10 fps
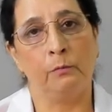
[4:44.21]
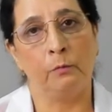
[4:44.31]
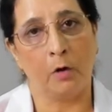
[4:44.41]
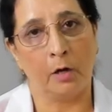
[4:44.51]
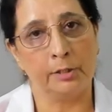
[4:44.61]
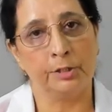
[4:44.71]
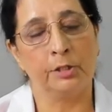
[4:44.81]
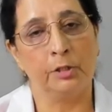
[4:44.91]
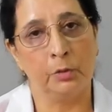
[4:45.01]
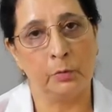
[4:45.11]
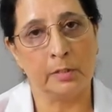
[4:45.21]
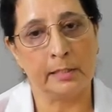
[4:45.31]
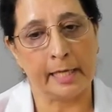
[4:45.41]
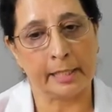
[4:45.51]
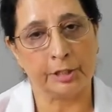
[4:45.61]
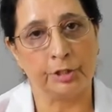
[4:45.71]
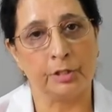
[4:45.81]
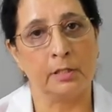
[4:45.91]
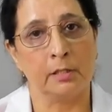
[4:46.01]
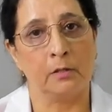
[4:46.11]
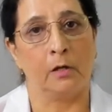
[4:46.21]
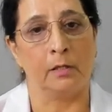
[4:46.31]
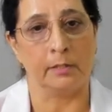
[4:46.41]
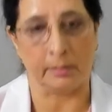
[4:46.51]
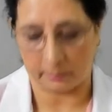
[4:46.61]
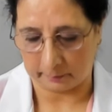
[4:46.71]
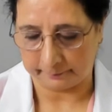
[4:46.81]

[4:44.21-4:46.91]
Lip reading: watch those lectures also.